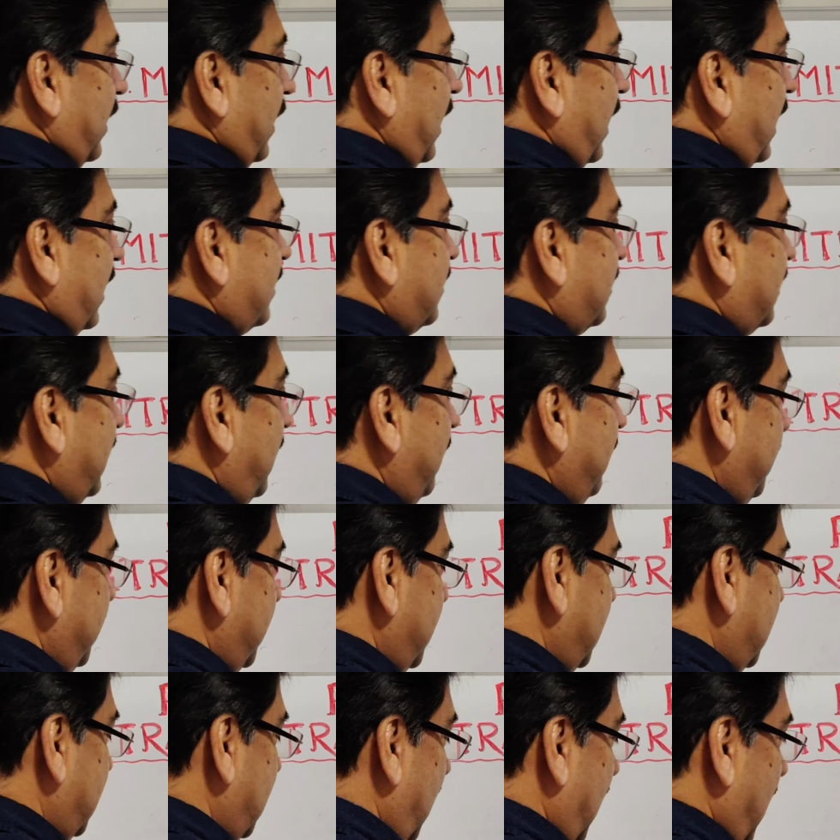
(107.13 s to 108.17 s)

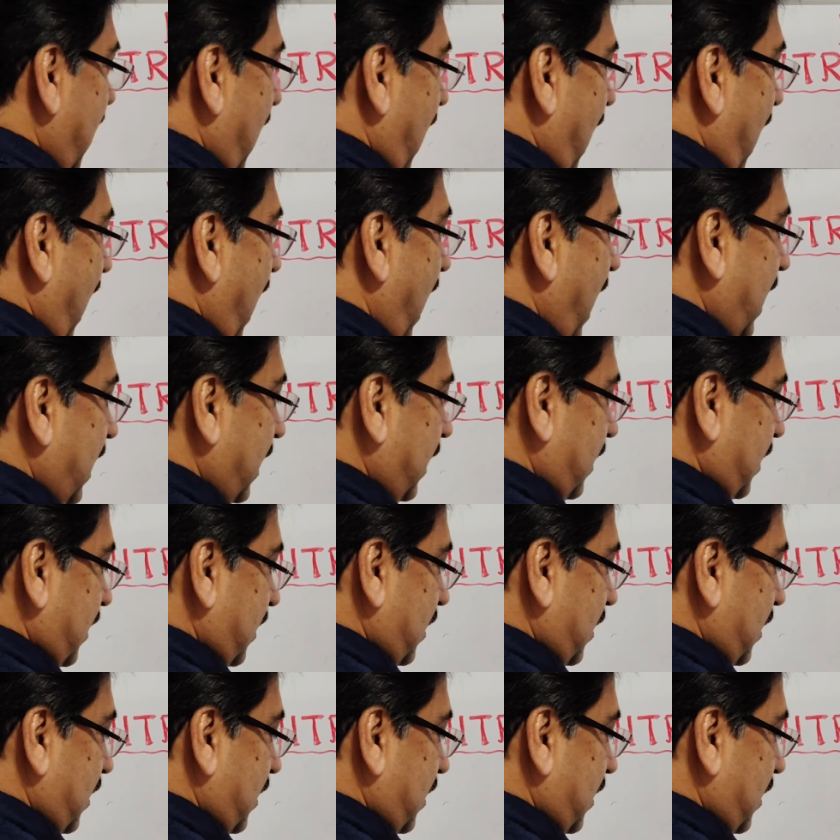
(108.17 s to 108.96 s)
Extremes, and